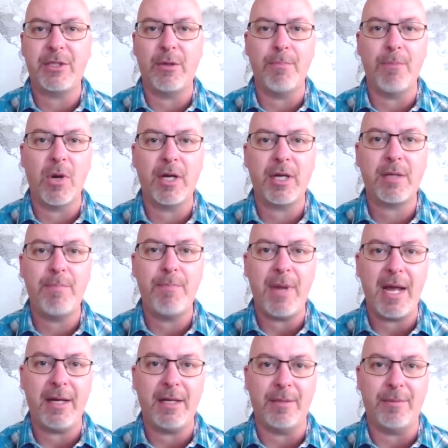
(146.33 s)
Mark
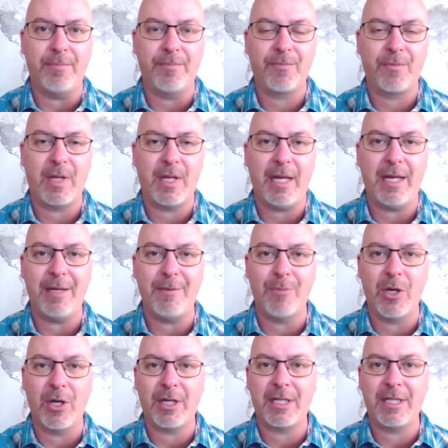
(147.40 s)
Banham, and
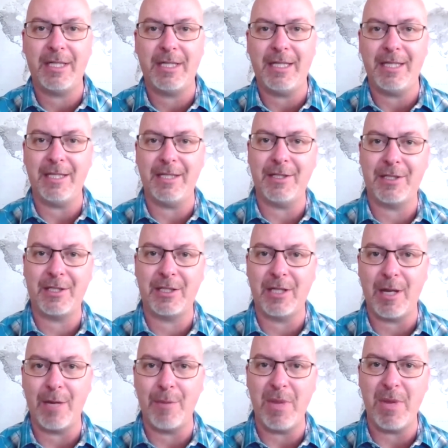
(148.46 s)
Mark is a
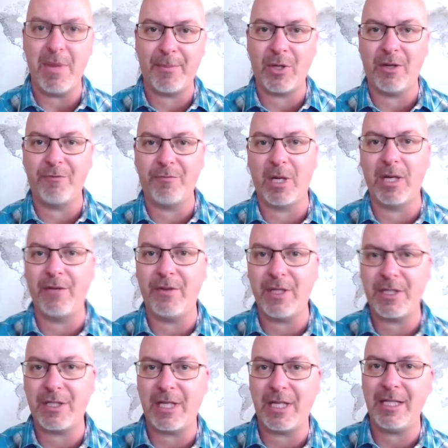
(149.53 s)
member of
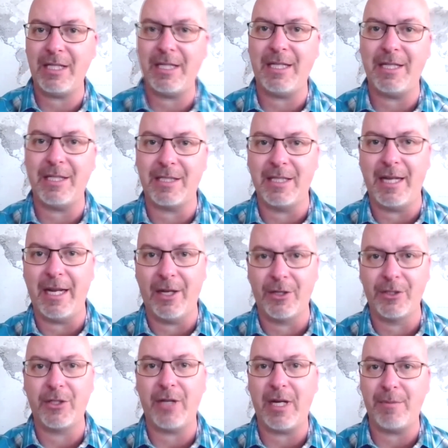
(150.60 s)
Bonavista. He is an
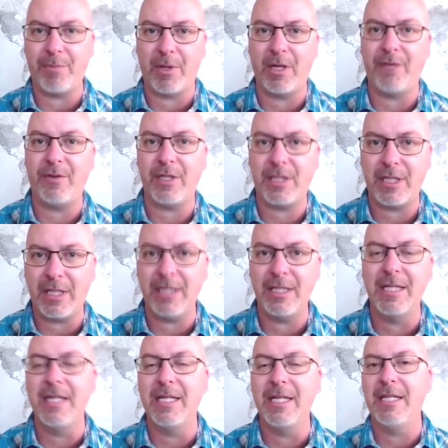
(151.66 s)
elder at Bonavista.
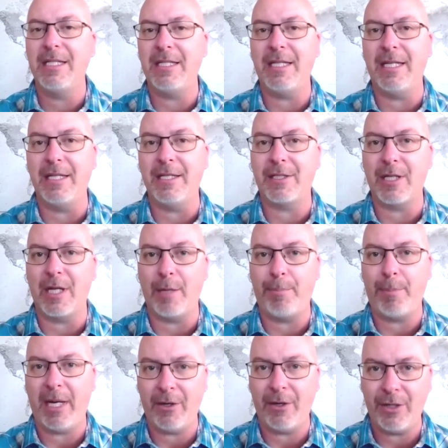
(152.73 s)
He is a
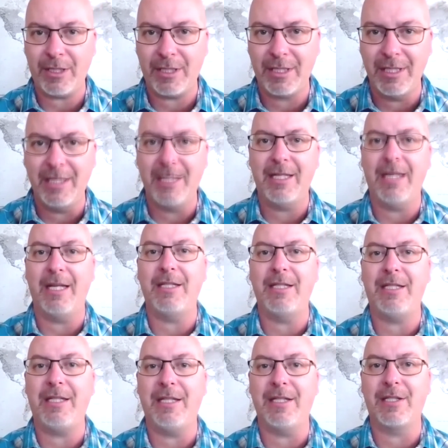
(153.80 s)
parent, and
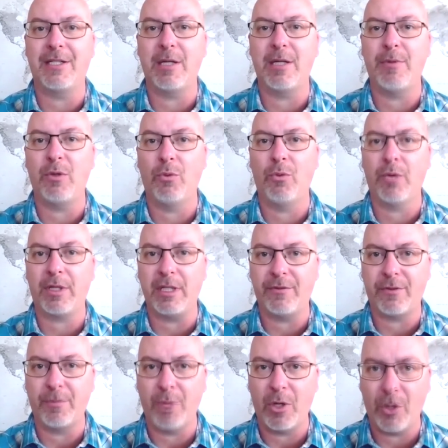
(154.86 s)
he is someone working
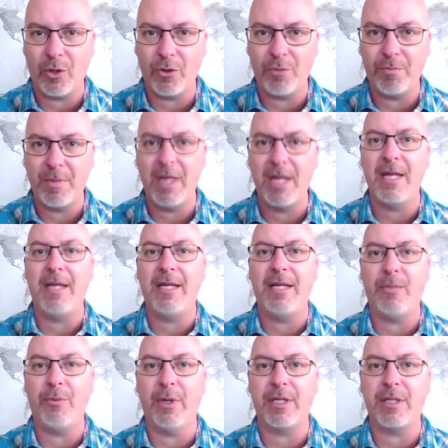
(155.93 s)
from home. He
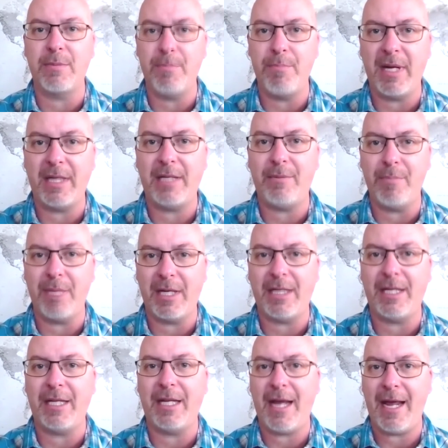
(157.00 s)
wears many,
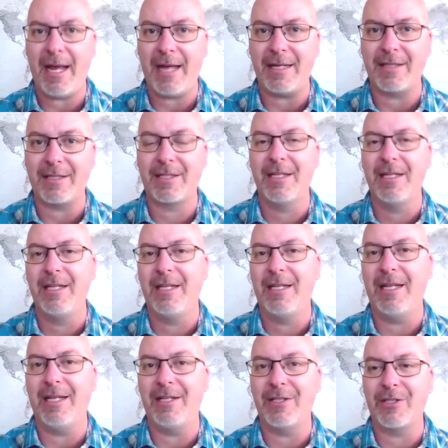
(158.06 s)
many hats.
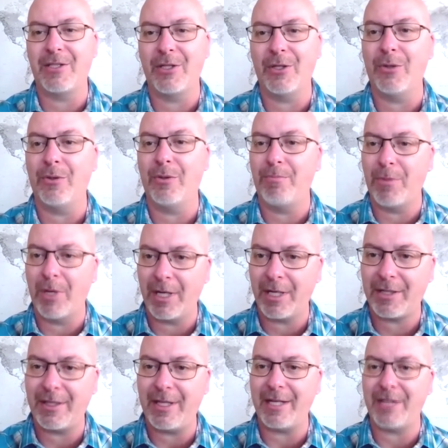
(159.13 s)
And so, Mark,
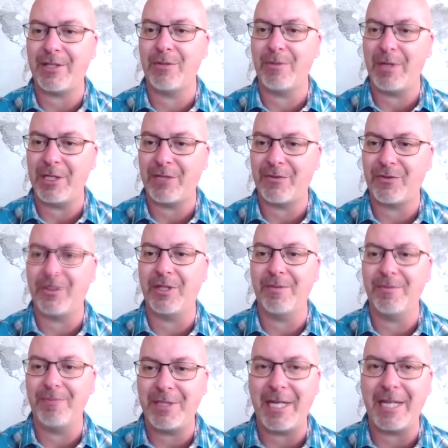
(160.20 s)
thanks so much for
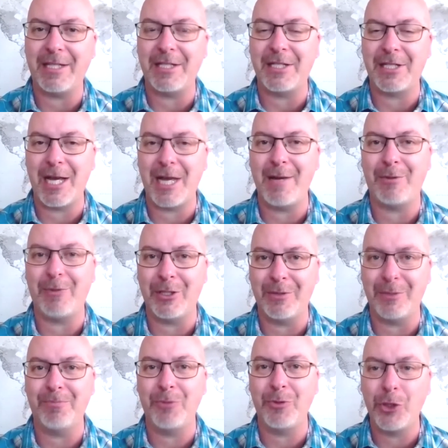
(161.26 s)
taking the time to
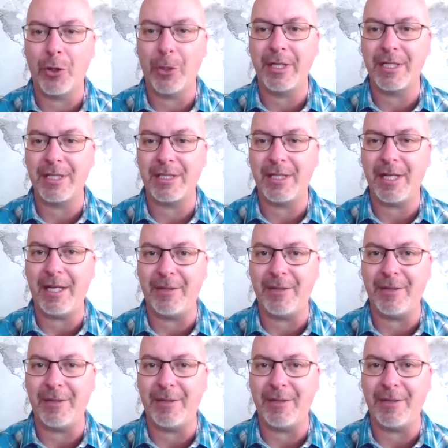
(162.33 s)
join us today.